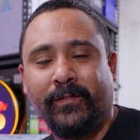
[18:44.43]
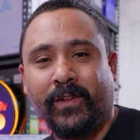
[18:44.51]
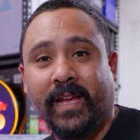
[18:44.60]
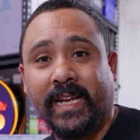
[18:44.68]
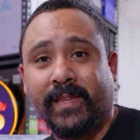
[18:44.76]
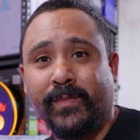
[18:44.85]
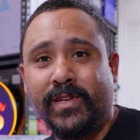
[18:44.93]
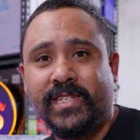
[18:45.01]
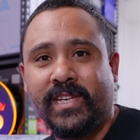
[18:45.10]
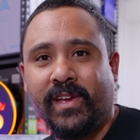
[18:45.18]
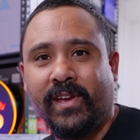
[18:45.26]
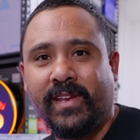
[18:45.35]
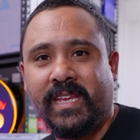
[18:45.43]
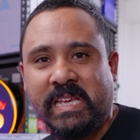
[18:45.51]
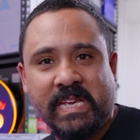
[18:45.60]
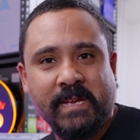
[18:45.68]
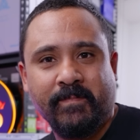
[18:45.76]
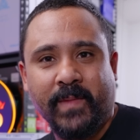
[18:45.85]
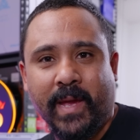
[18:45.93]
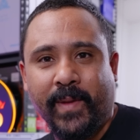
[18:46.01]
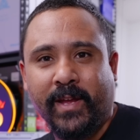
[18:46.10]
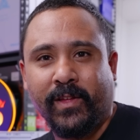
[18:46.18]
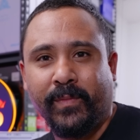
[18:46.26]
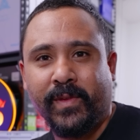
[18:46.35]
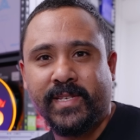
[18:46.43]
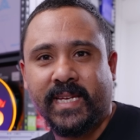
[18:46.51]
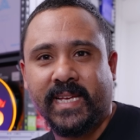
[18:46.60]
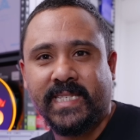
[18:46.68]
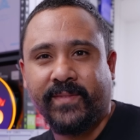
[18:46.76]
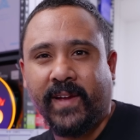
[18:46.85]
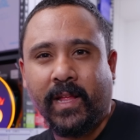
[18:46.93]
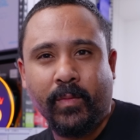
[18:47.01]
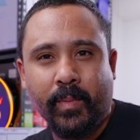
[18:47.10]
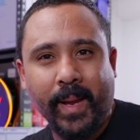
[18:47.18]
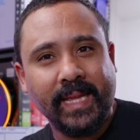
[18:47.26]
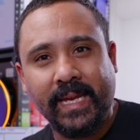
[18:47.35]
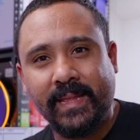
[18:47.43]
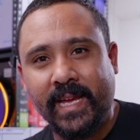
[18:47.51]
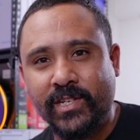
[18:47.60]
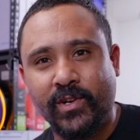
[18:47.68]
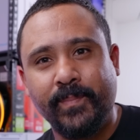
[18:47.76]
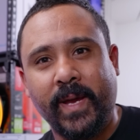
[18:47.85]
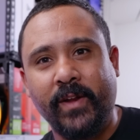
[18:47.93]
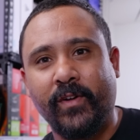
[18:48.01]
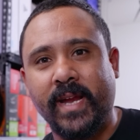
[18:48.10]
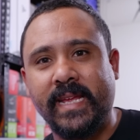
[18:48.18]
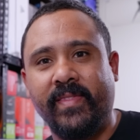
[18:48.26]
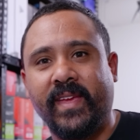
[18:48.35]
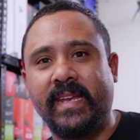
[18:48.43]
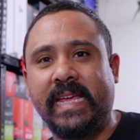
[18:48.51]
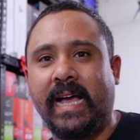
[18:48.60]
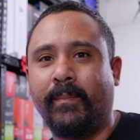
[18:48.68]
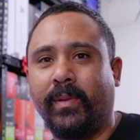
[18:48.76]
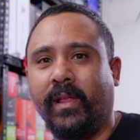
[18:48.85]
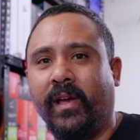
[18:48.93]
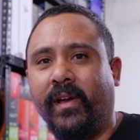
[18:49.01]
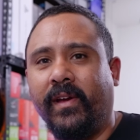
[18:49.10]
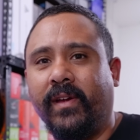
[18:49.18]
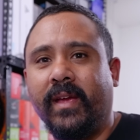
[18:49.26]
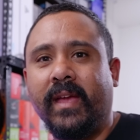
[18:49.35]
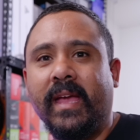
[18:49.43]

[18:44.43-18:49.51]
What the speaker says: If you like the music you heard here, I make all the music. It's available by clicking that join button right down there down below.